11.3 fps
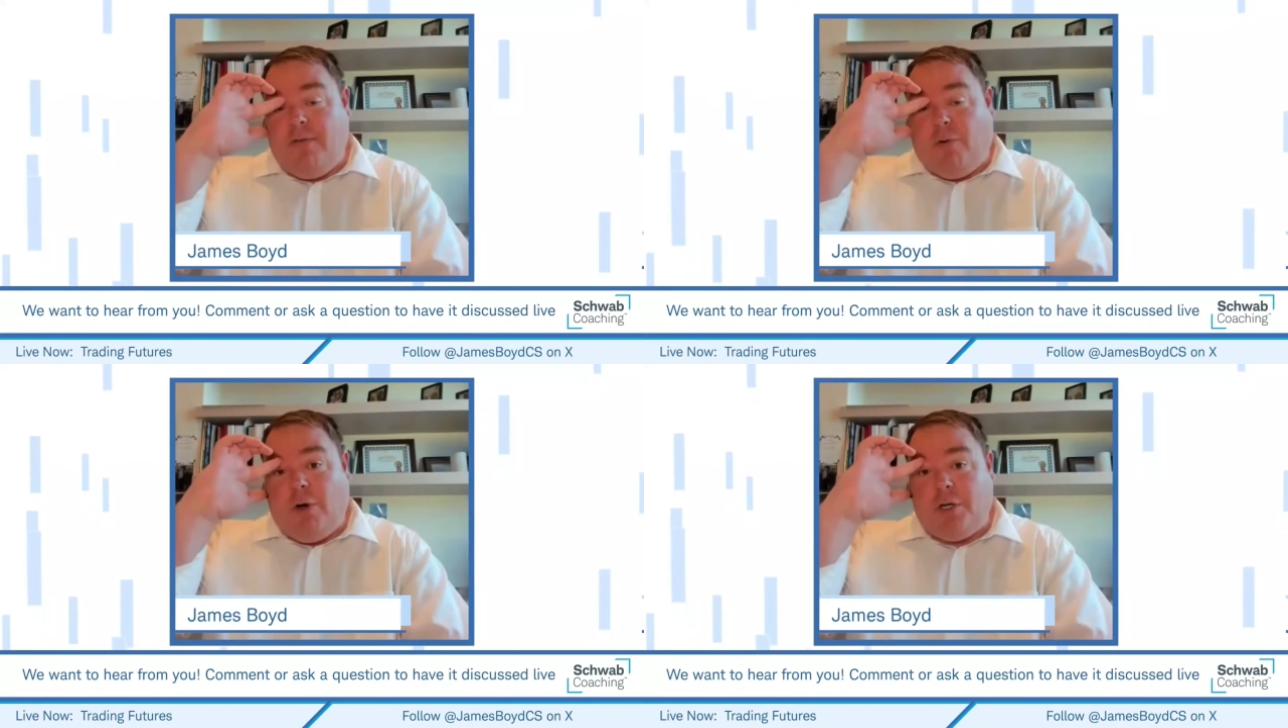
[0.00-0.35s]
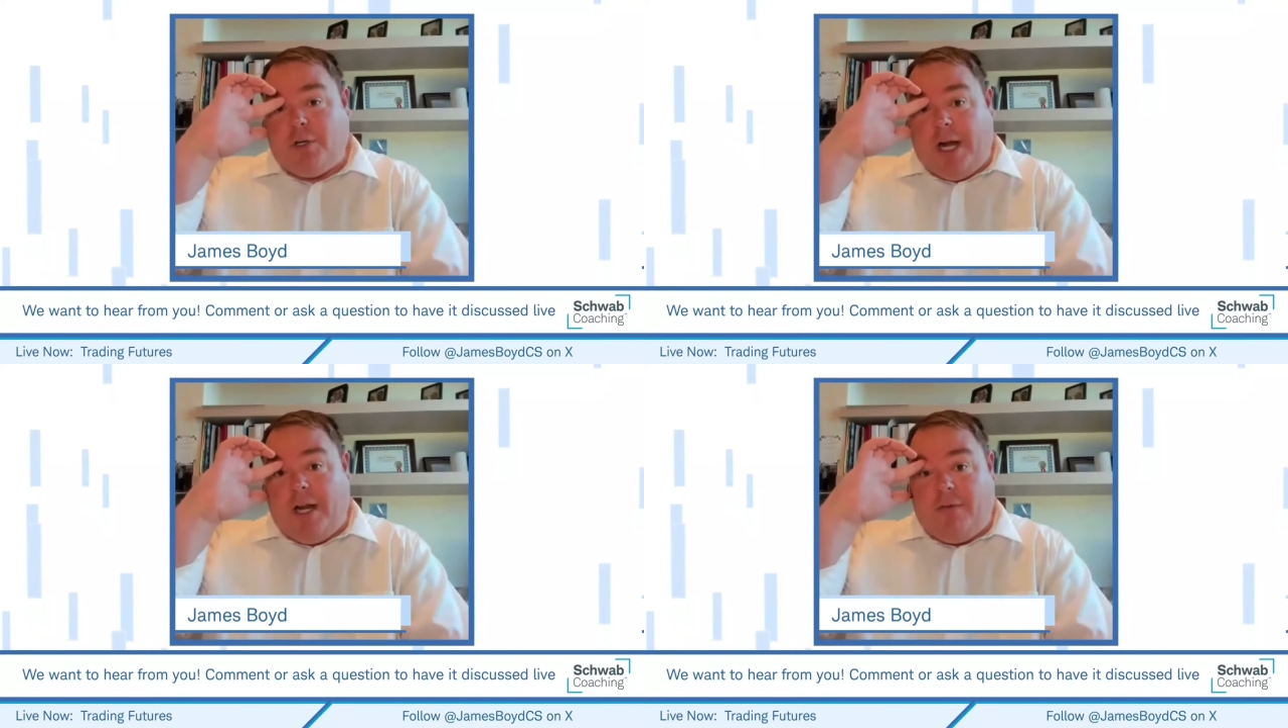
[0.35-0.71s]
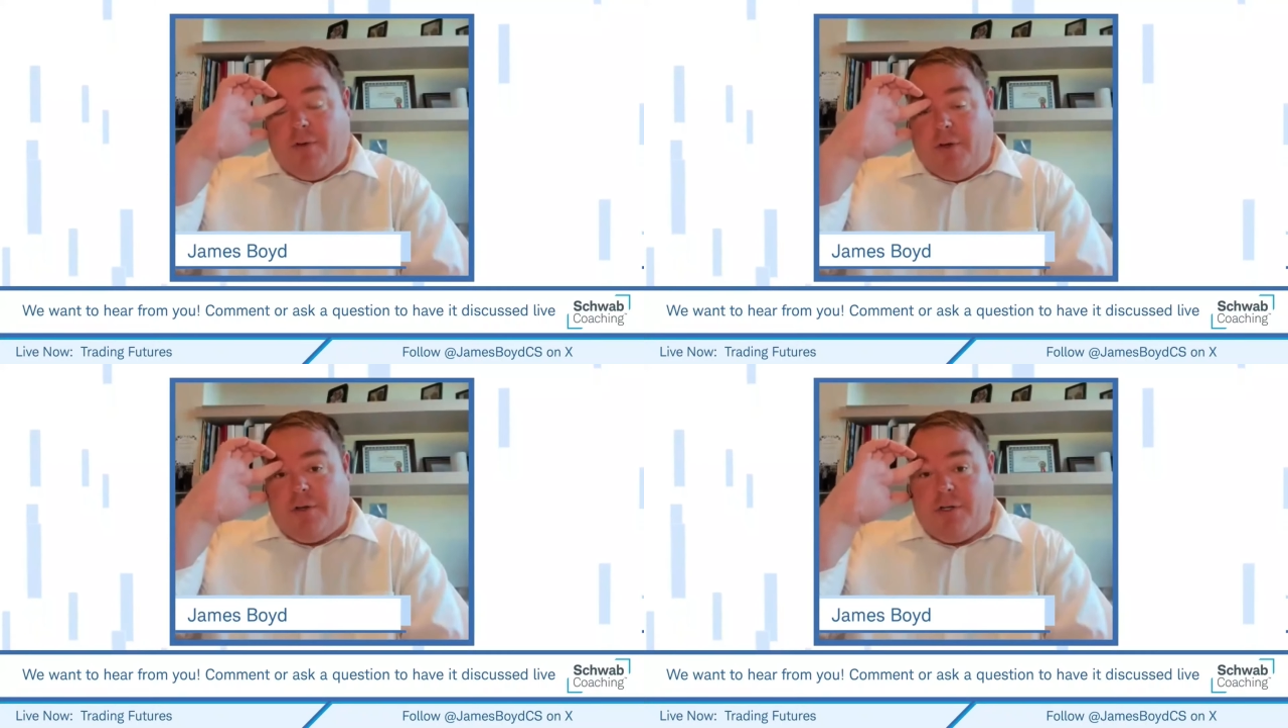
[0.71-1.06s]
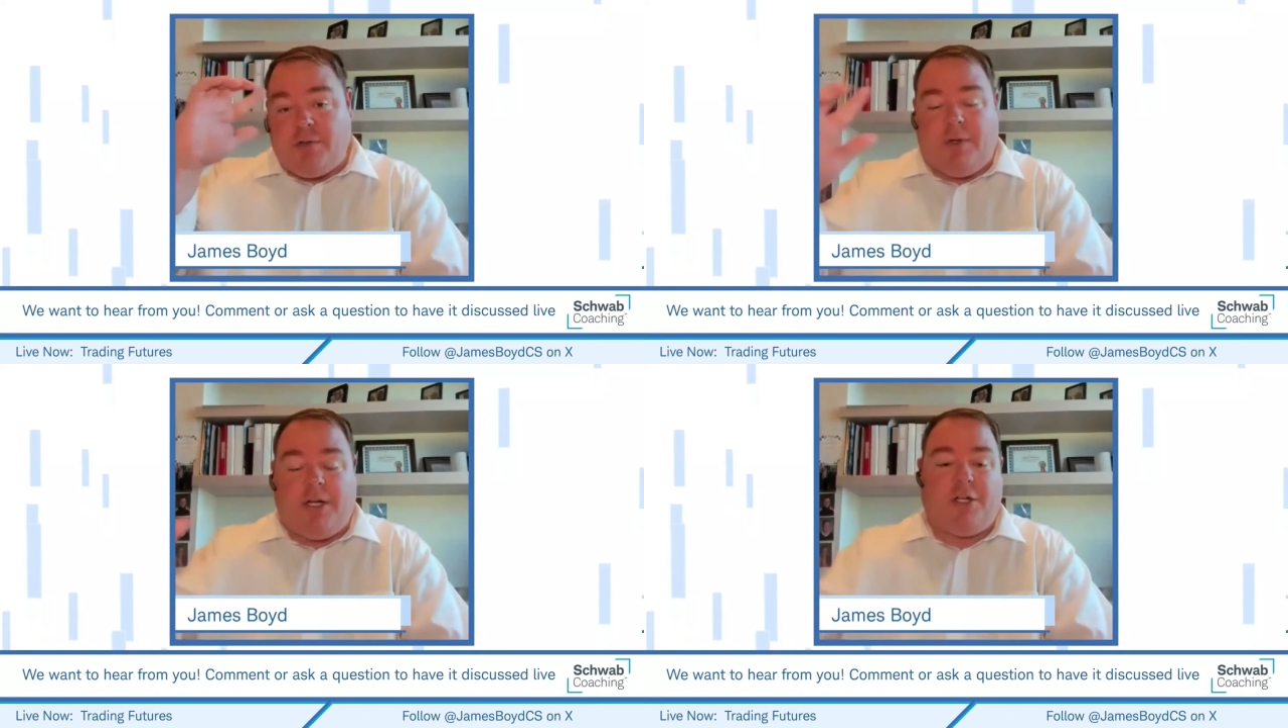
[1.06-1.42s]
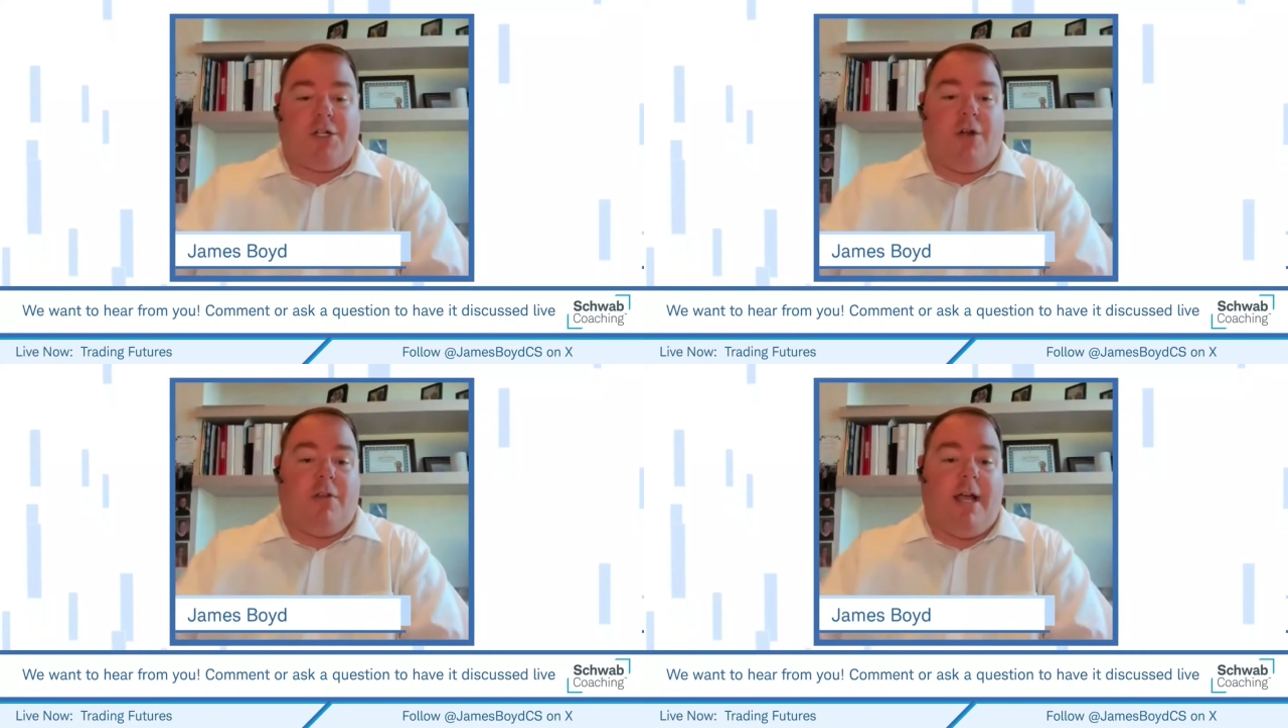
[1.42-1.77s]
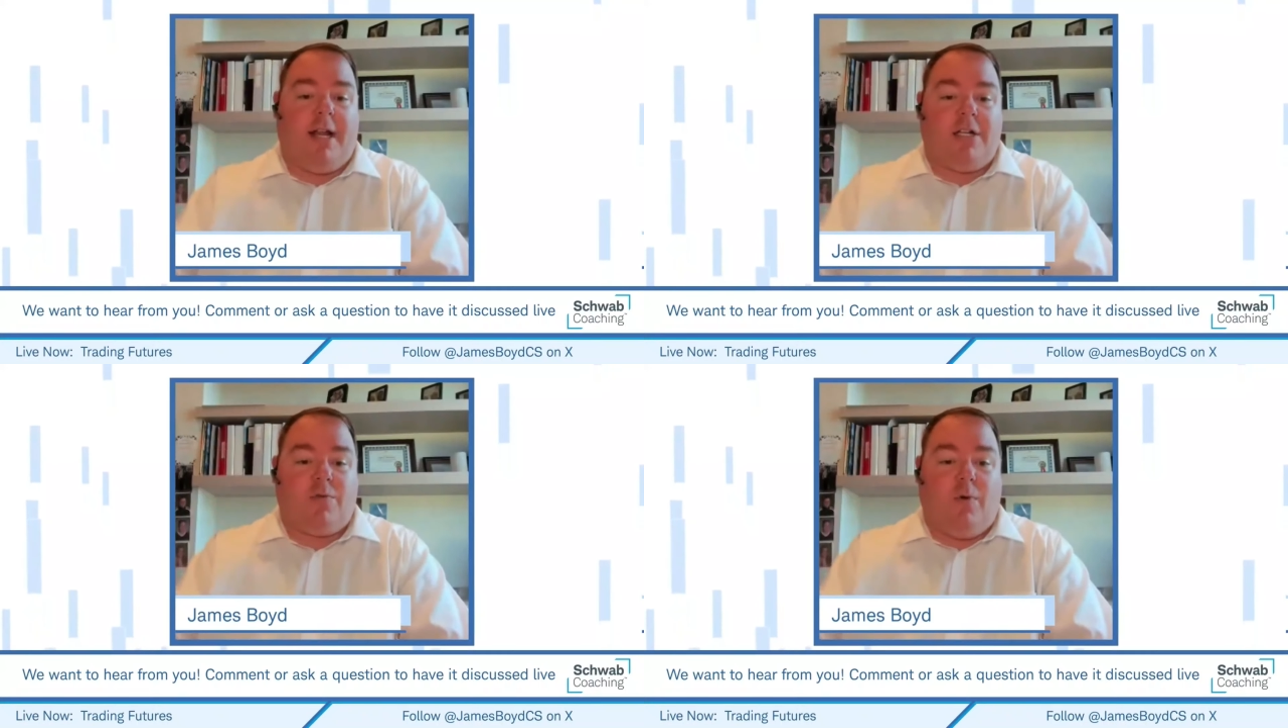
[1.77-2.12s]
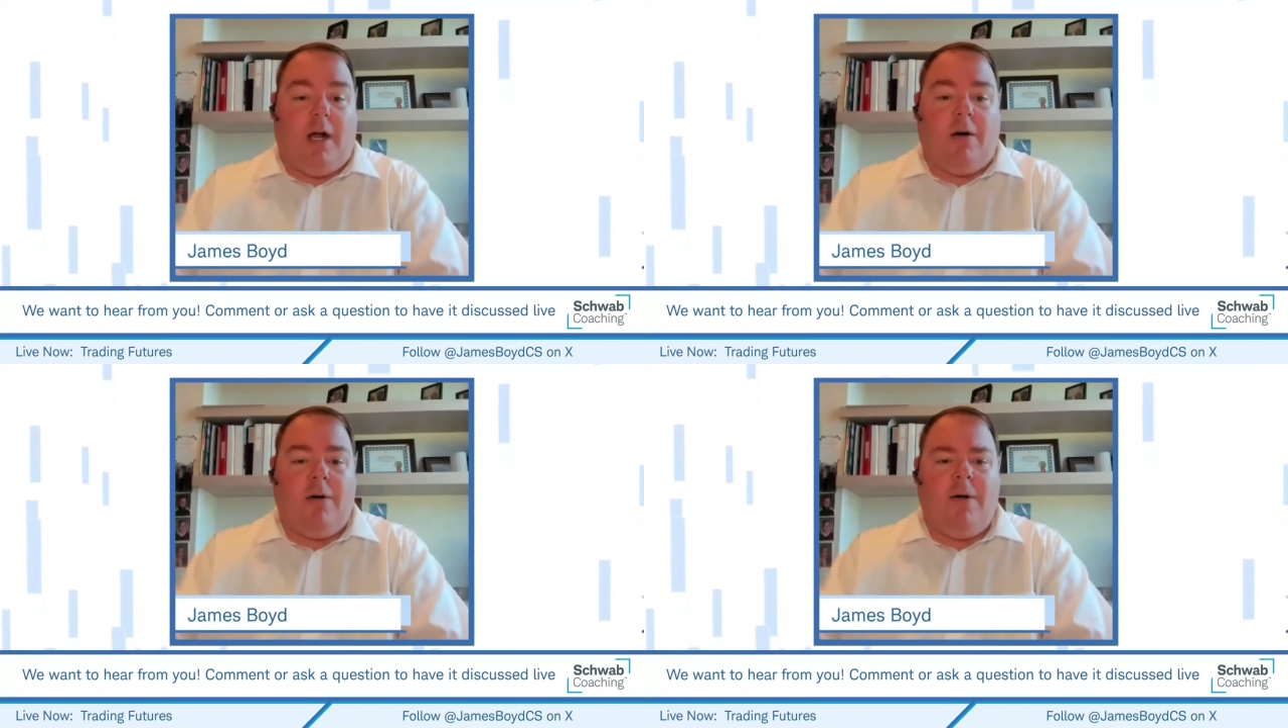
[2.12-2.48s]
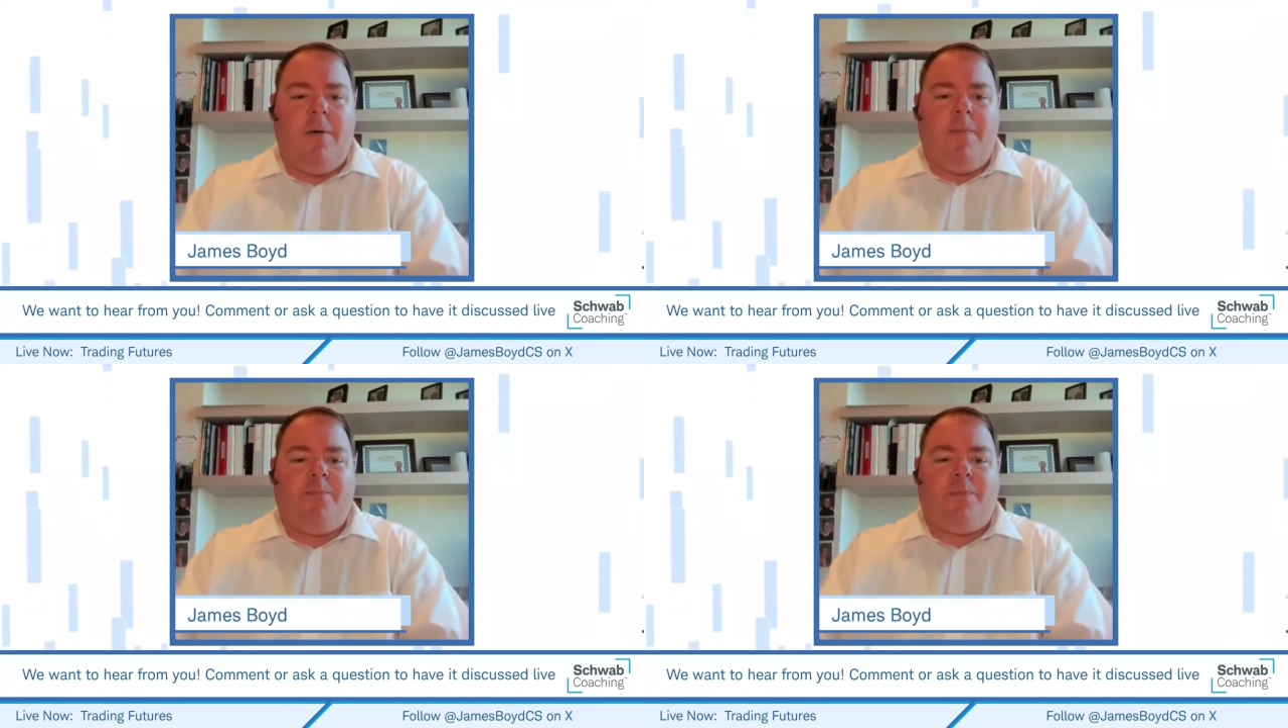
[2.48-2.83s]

for trading futures. We could show you that as well.